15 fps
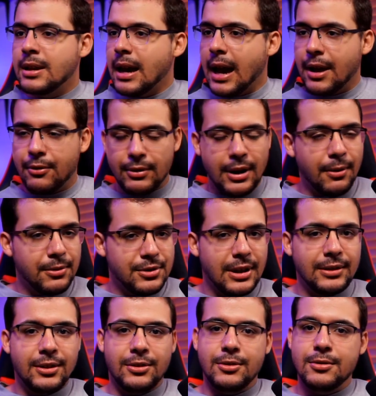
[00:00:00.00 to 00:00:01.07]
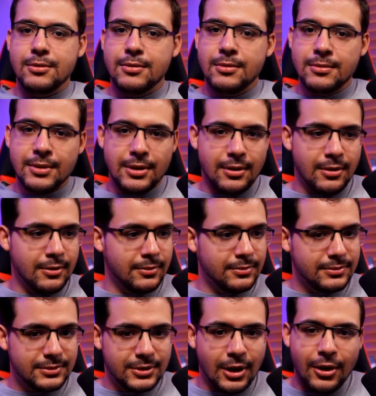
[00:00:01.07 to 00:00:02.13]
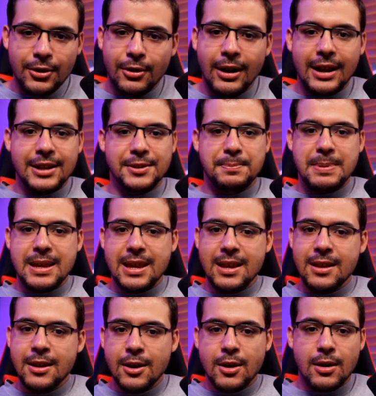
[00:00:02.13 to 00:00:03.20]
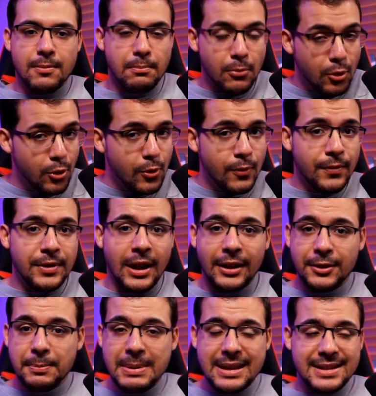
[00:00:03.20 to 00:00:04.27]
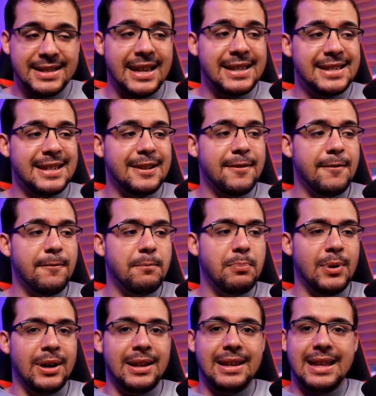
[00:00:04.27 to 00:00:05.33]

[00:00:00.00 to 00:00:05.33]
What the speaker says: I don't care what you have to do, you know, call your ISP, move, not to be insensitive, but